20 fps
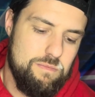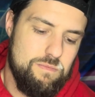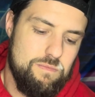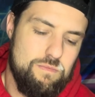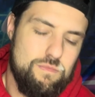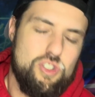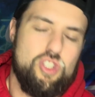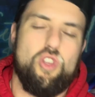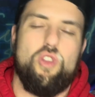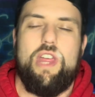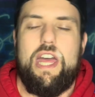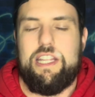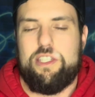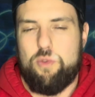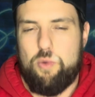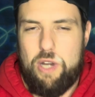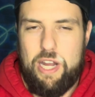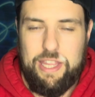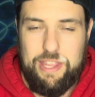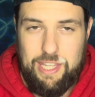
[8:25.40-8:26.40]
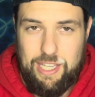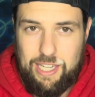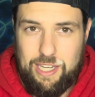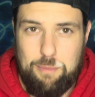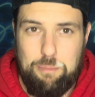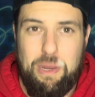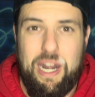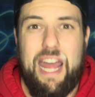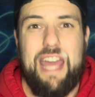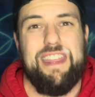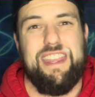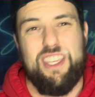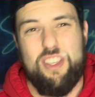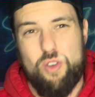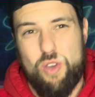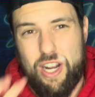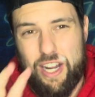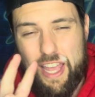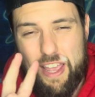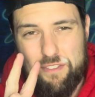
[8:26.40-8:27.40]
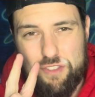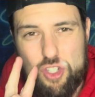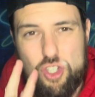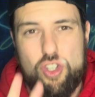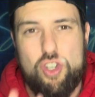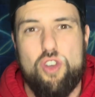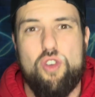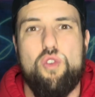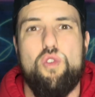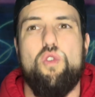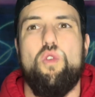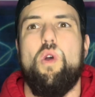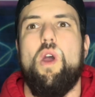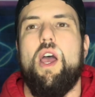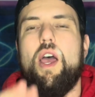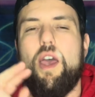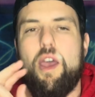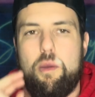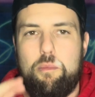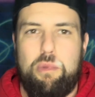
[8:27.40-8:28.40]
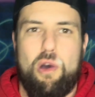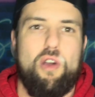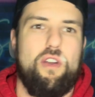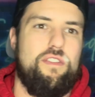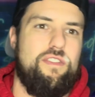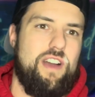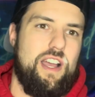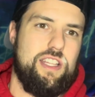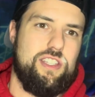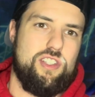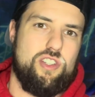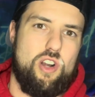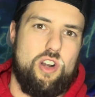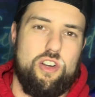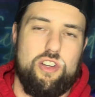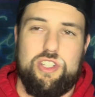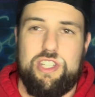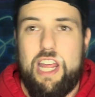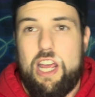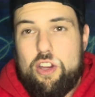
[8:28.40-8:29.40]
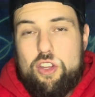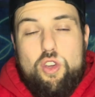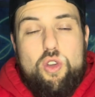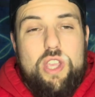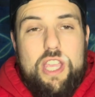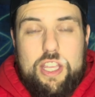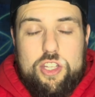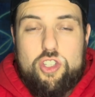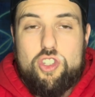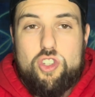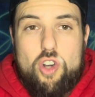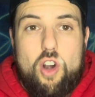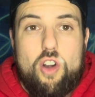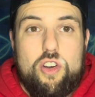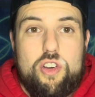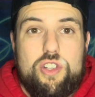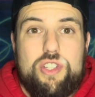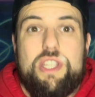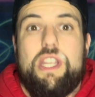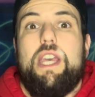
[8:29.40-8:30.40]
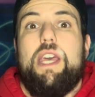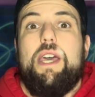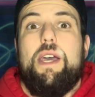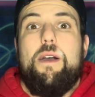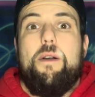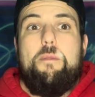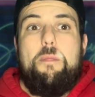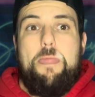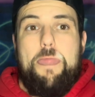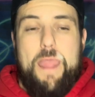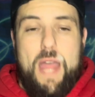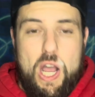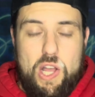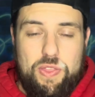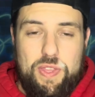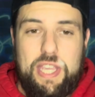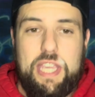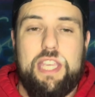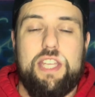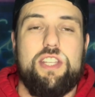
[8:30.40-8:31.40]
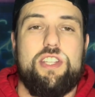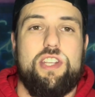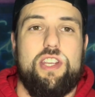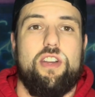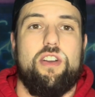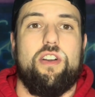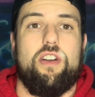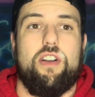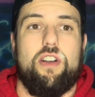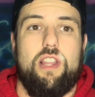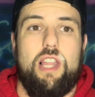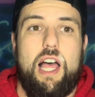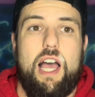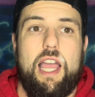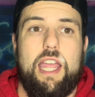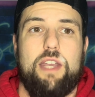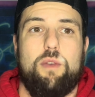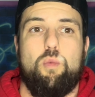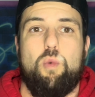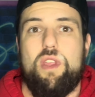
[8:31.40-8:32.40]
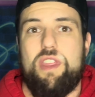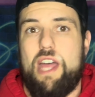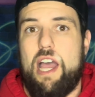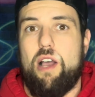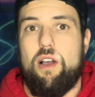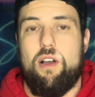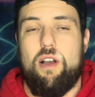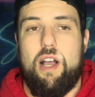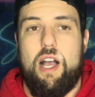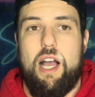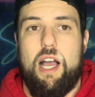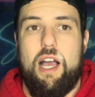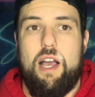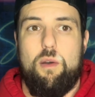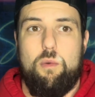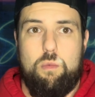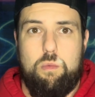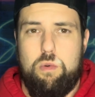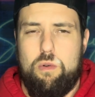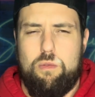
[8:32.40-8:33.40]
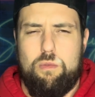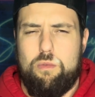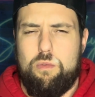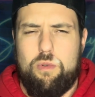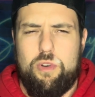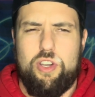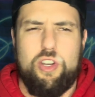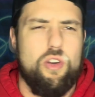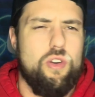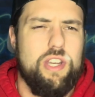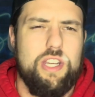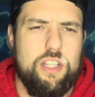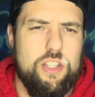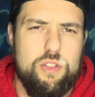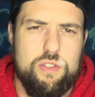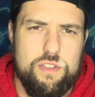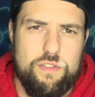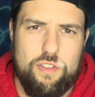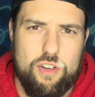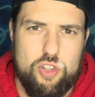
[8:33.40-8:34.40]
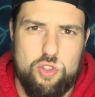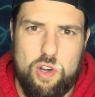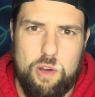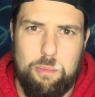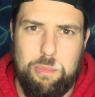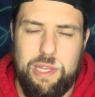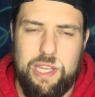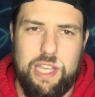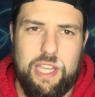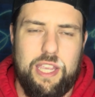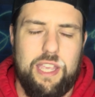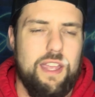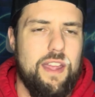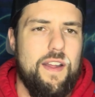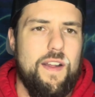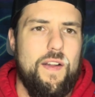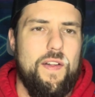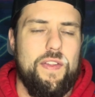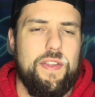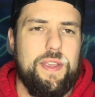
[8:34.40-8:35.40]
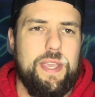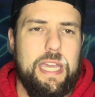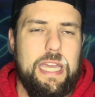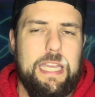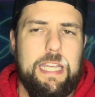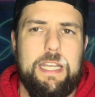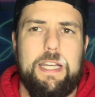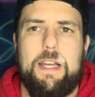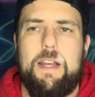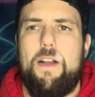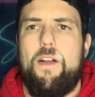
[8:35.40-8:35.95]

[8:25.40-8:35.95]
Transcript: So that's what I think. But I think you got to have 2 bona fide starters. Now, you can get starters on the interior line without, you don't need to use a first round pick, okay?